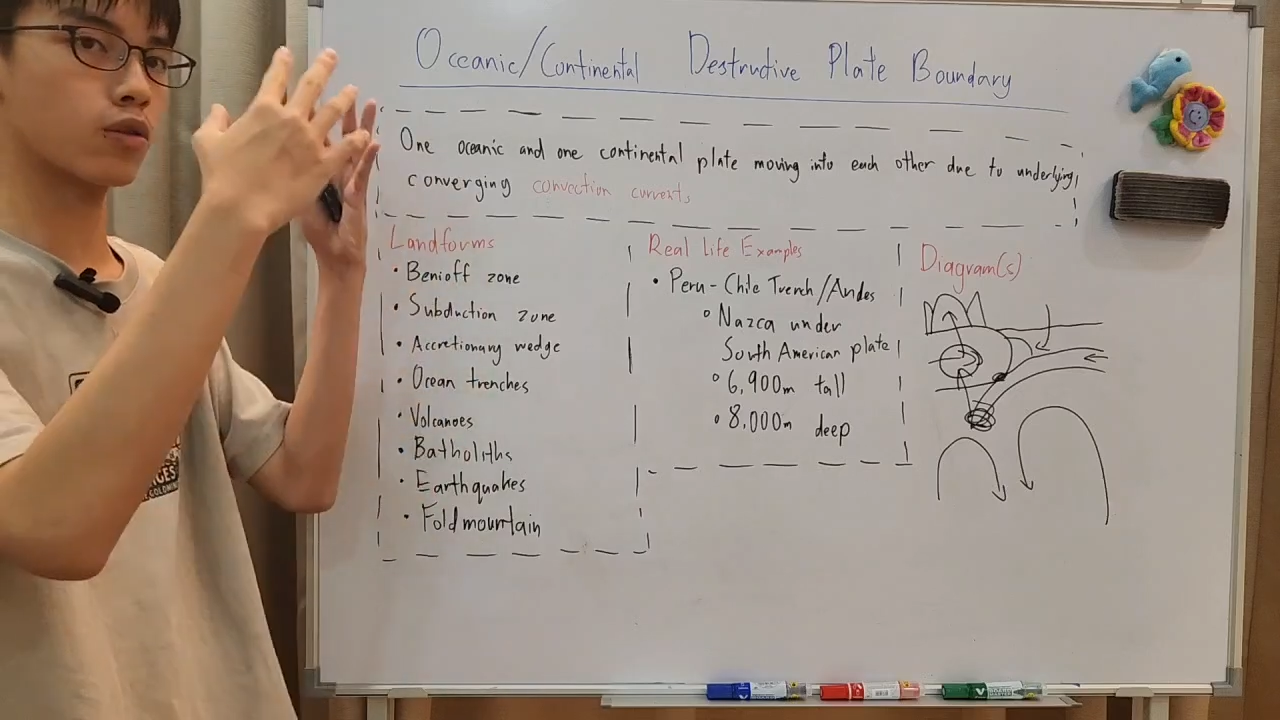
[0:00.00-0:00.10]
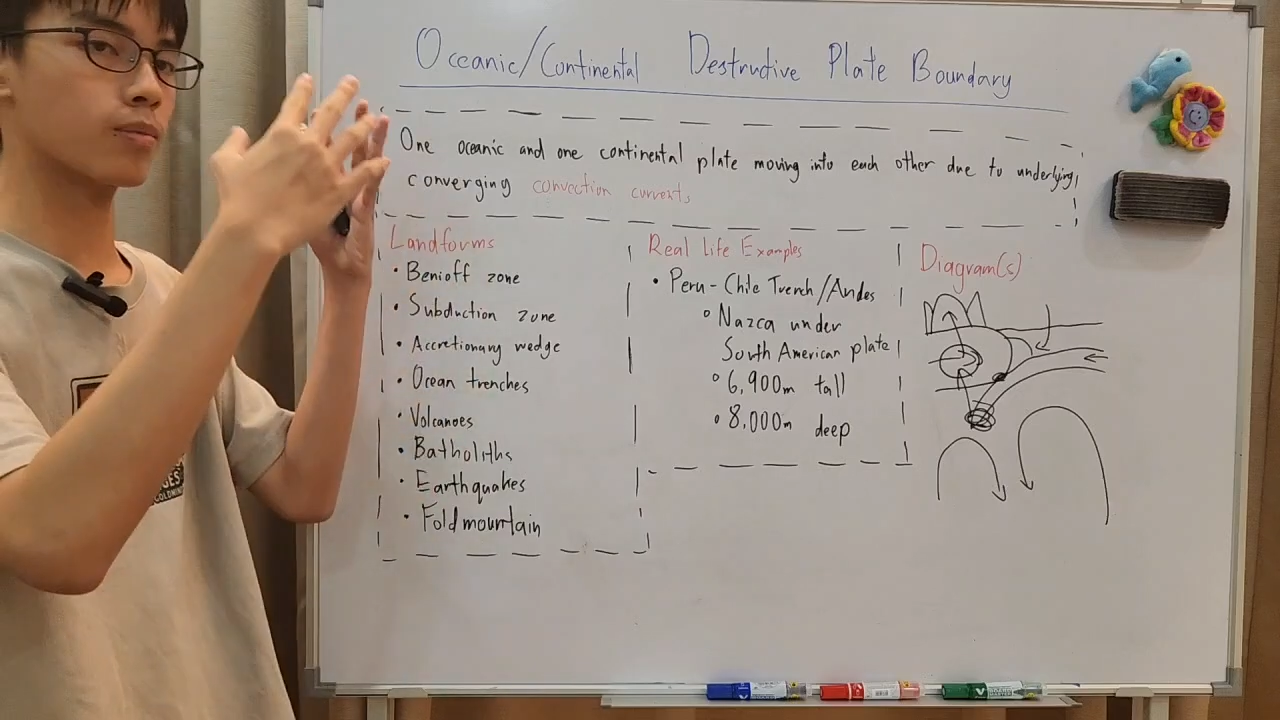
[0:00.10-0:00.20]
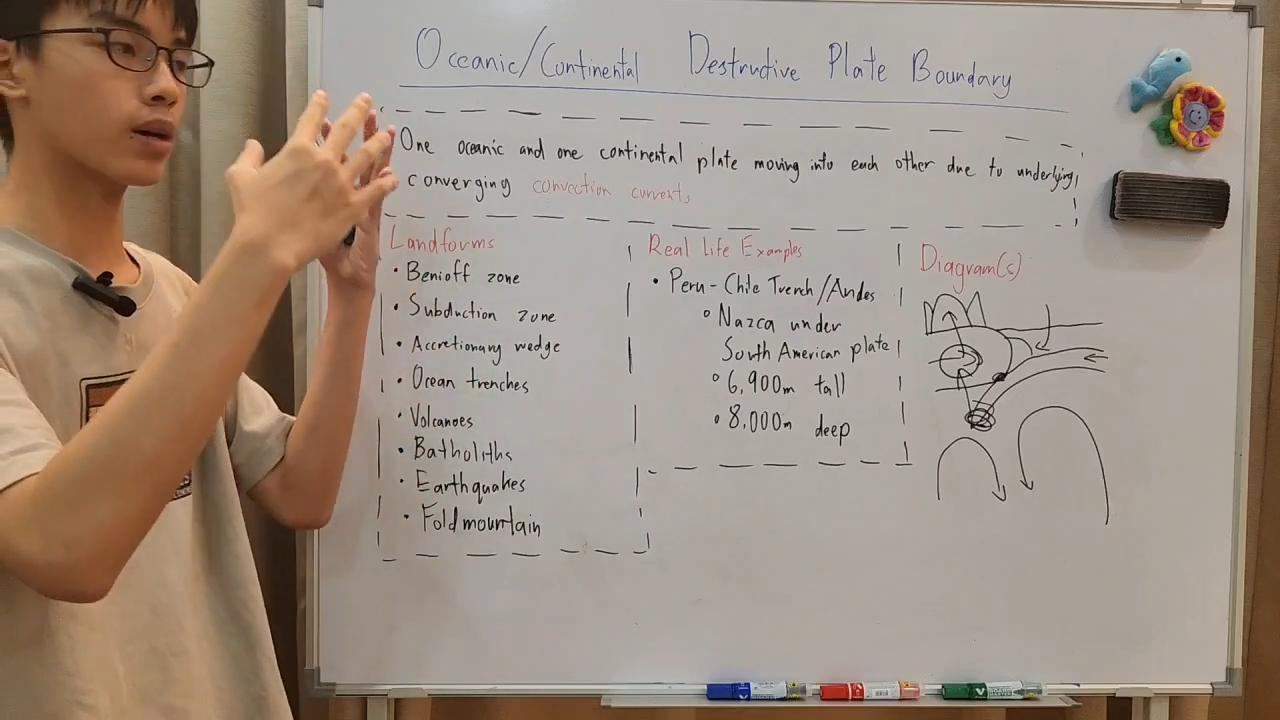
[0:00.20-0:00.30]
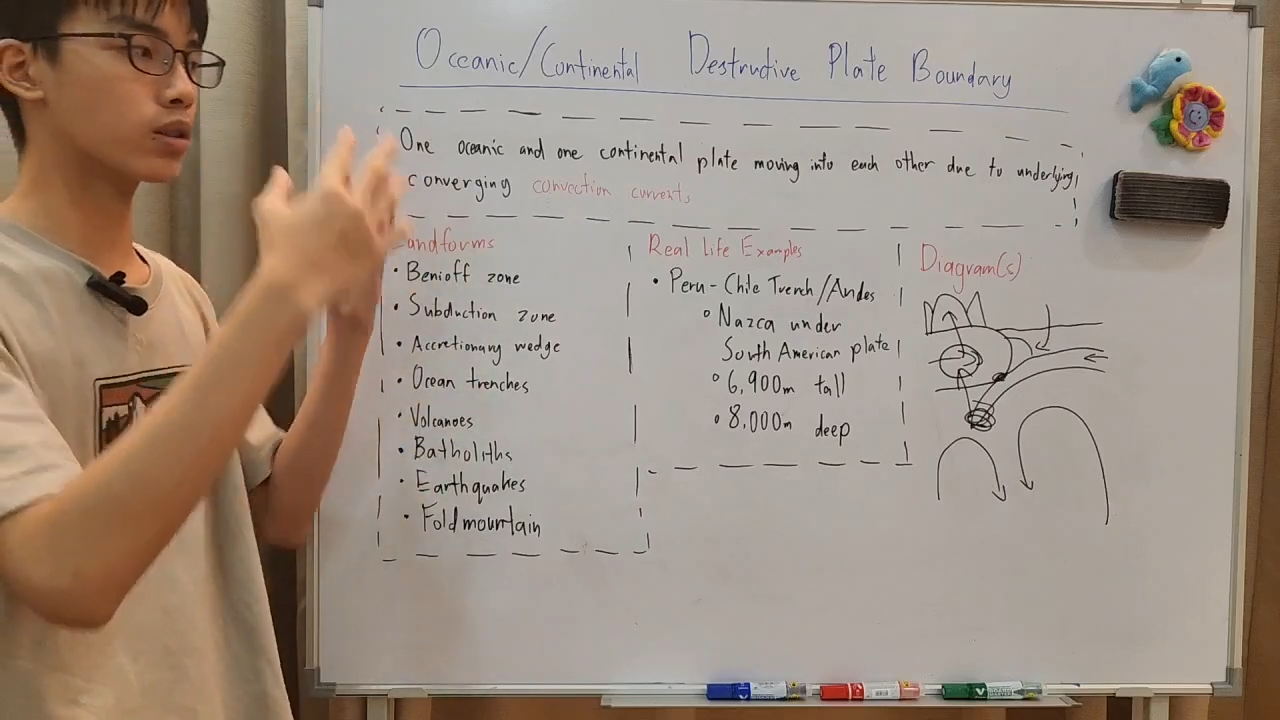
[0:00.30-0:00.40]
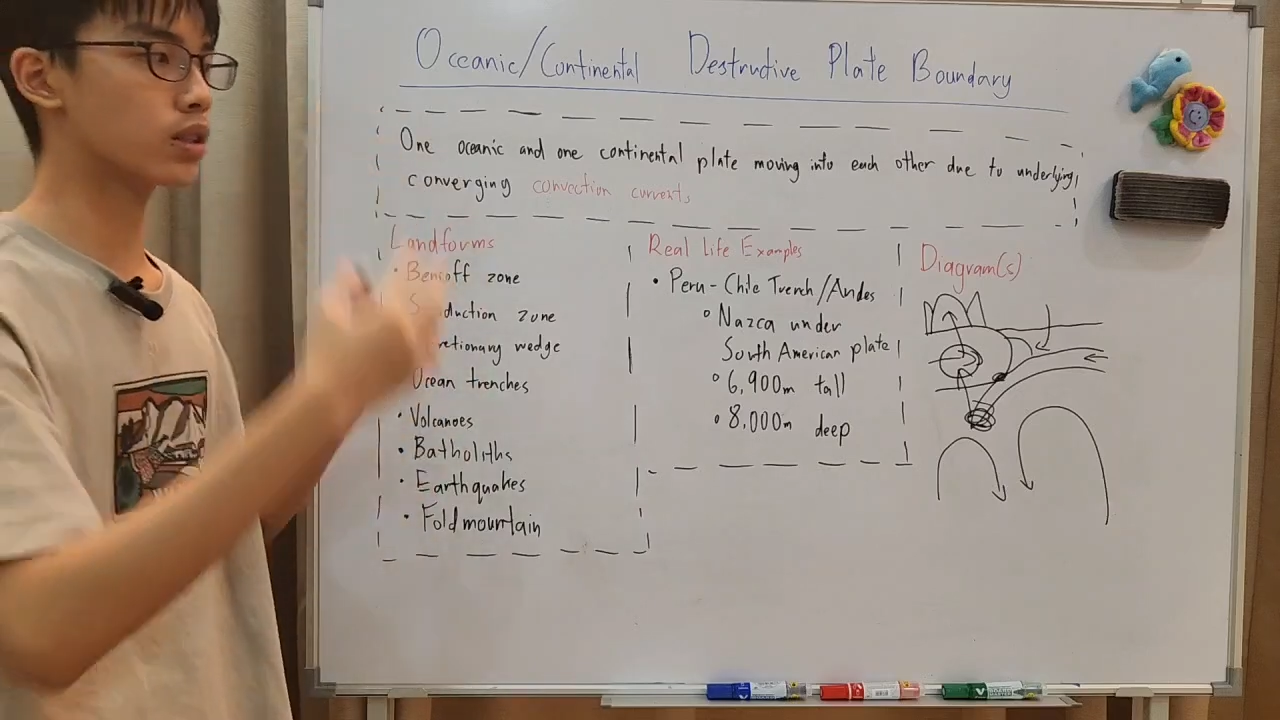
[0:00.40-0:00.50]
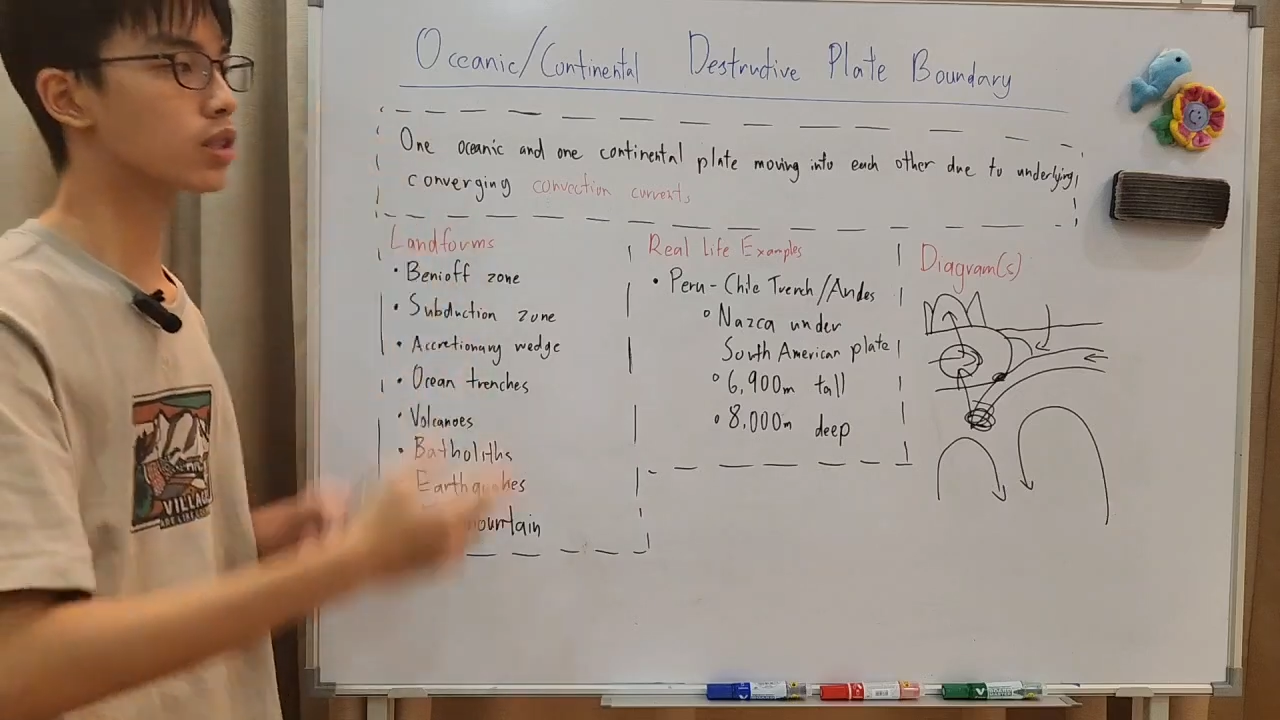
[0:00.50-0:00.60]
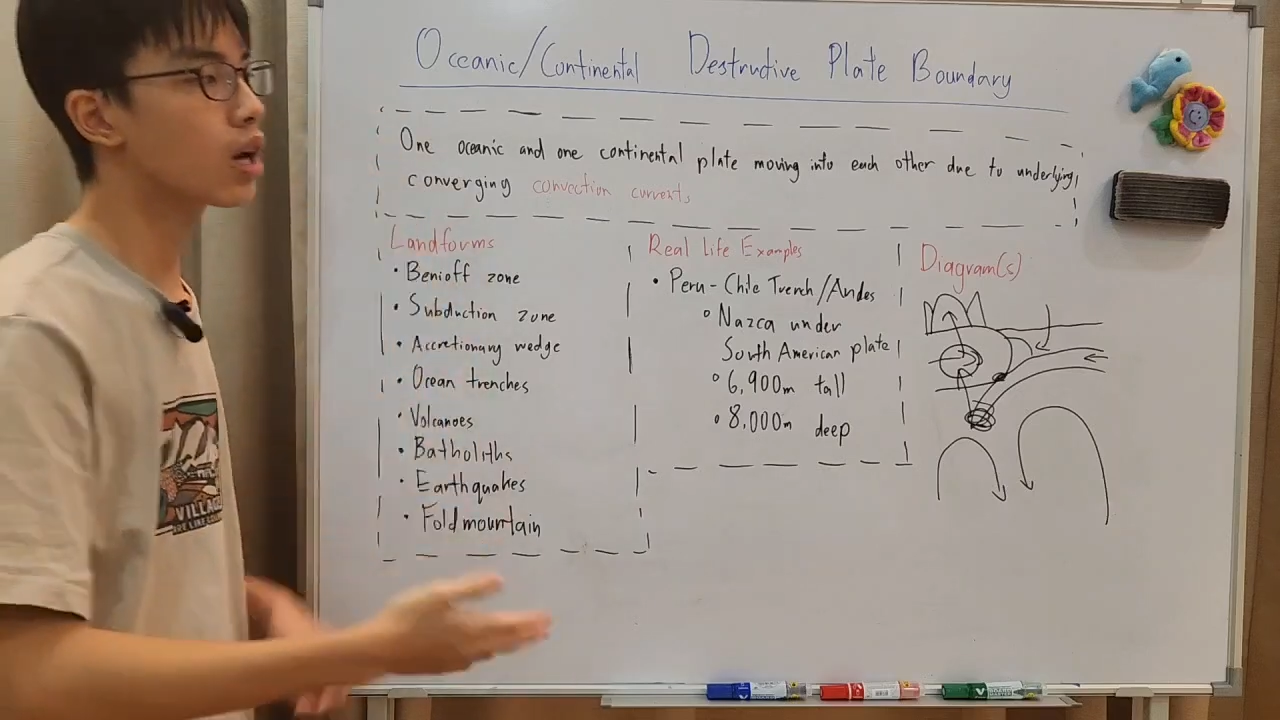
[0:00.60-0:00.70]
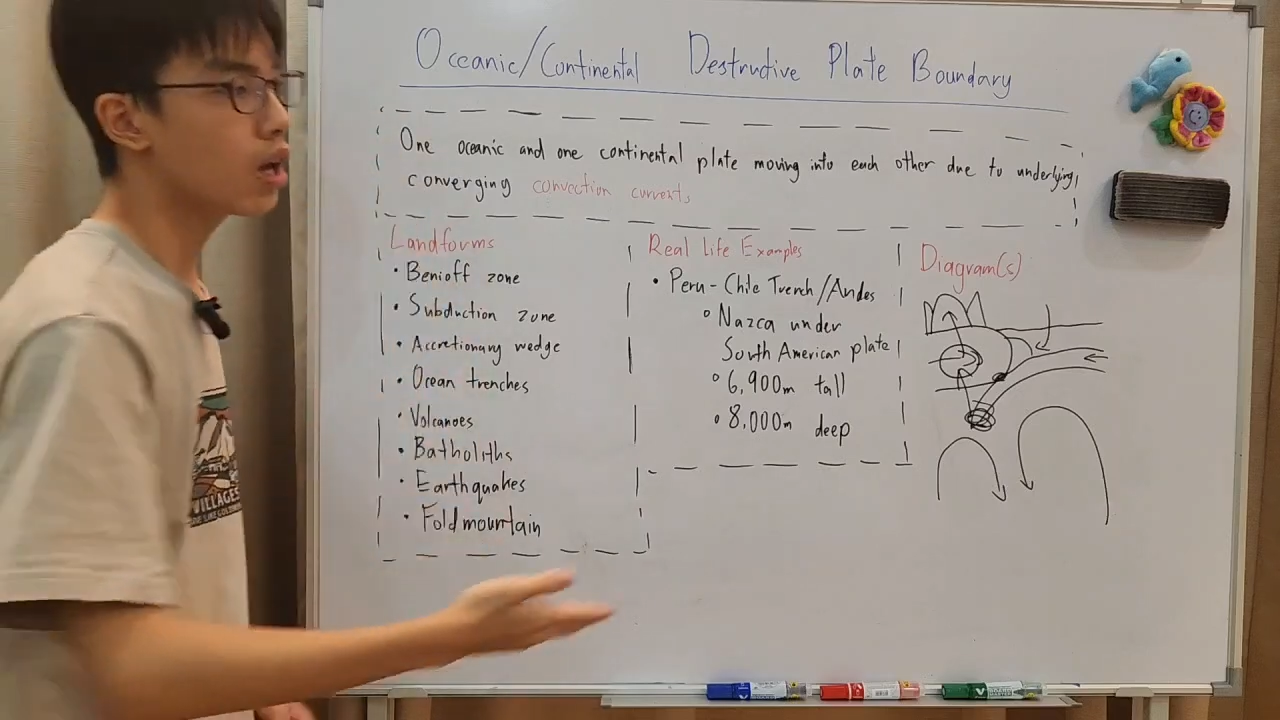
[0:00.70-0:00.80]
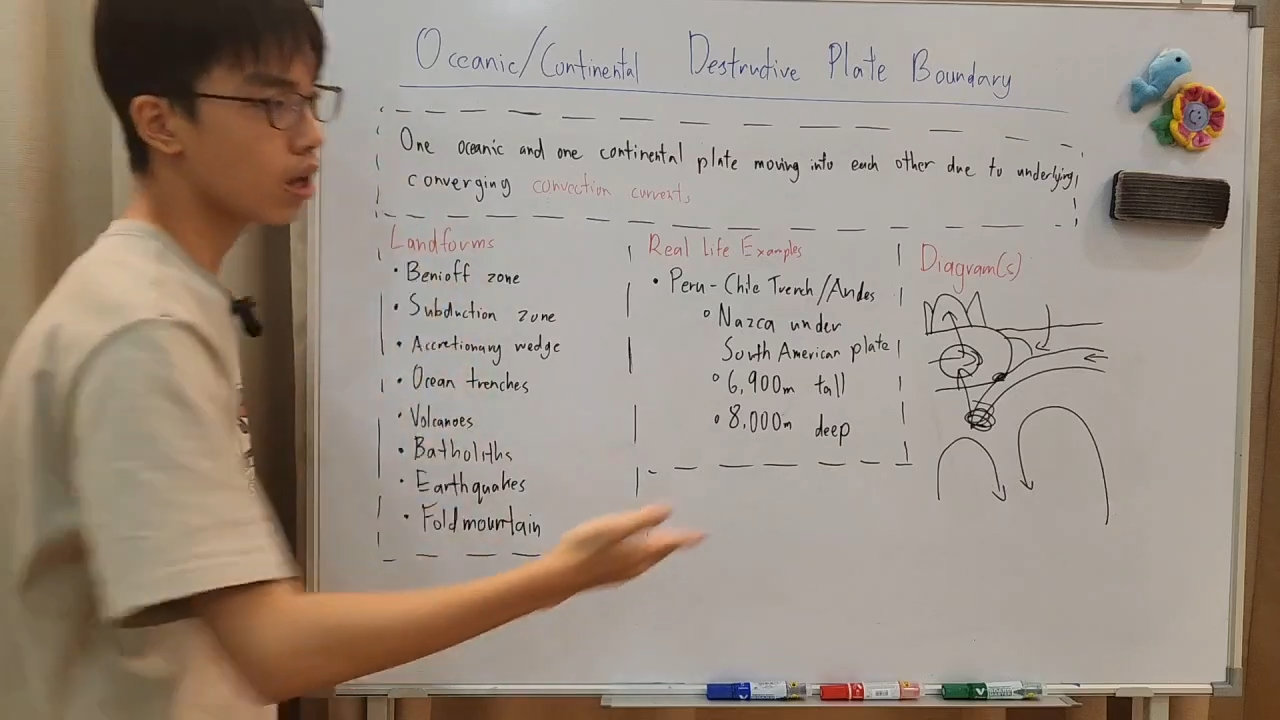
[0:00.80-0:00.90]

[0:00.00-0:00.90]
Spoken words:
fold mountains.